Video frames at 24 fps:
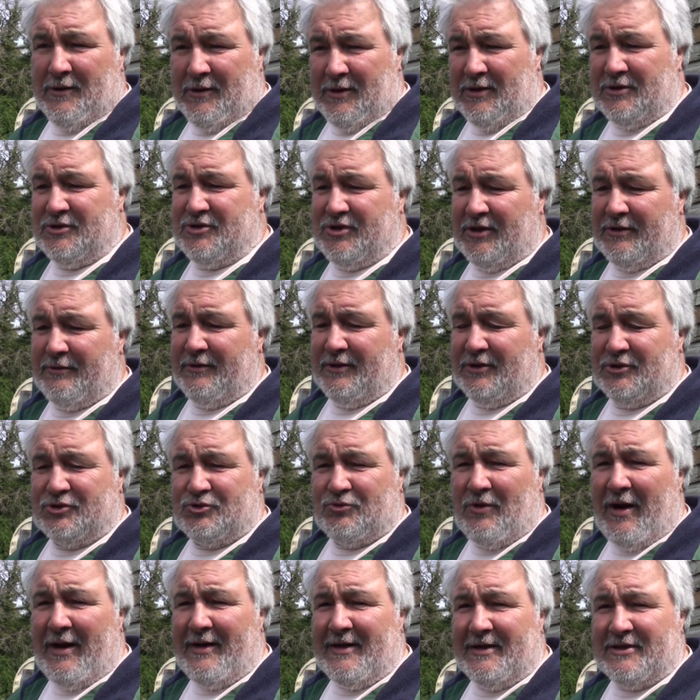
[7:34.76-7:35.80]
considering the
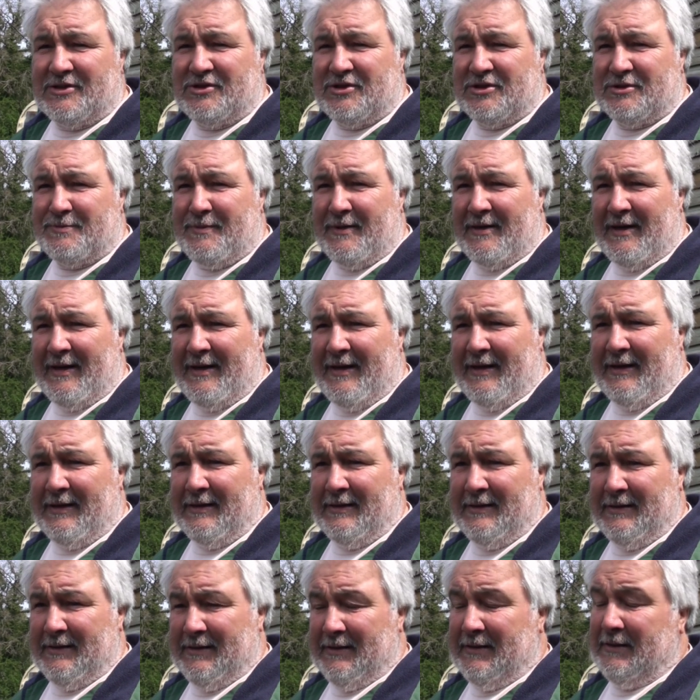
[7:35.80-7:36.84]
strain it's just been under.
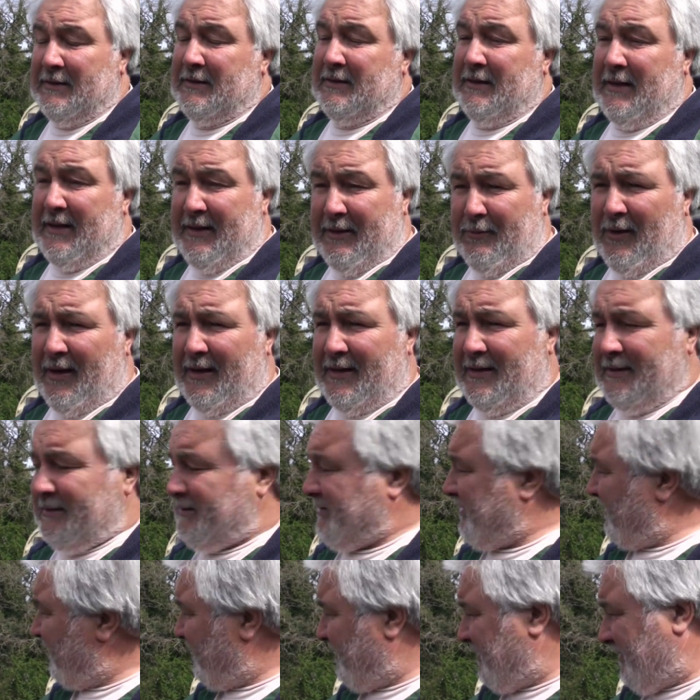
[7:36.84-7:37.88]
Anyway,
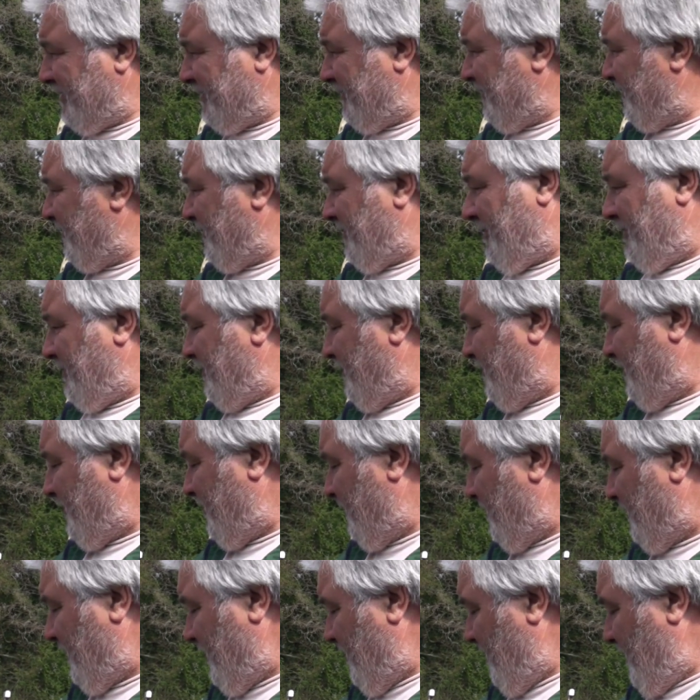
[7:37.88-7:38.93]
just
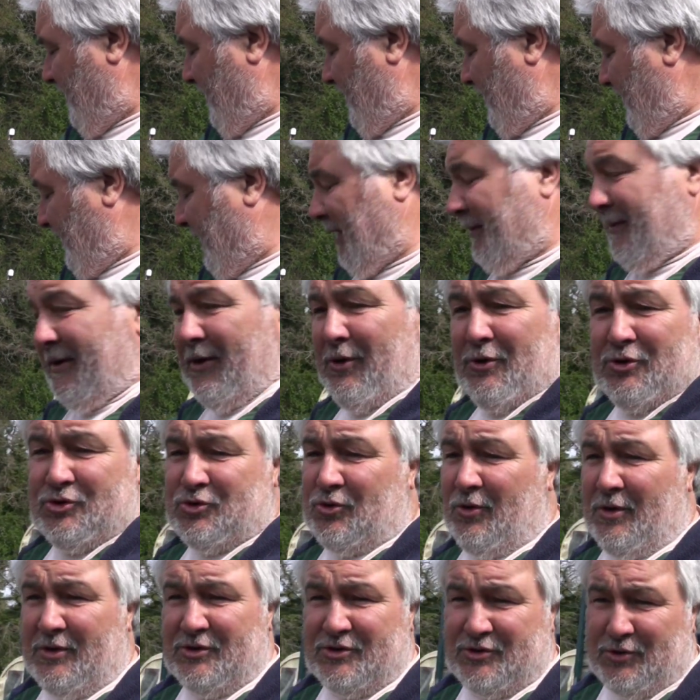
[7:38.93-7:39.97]
now we've got to
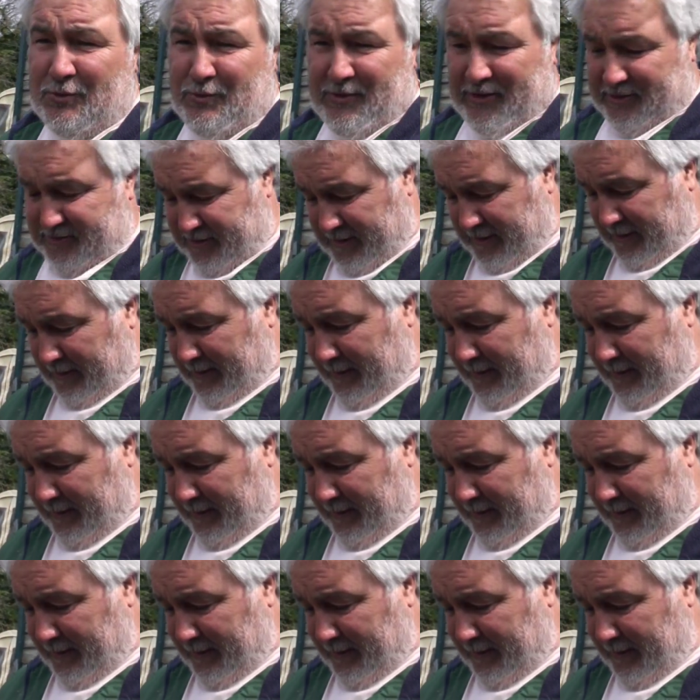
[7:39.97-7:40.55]
try and sort this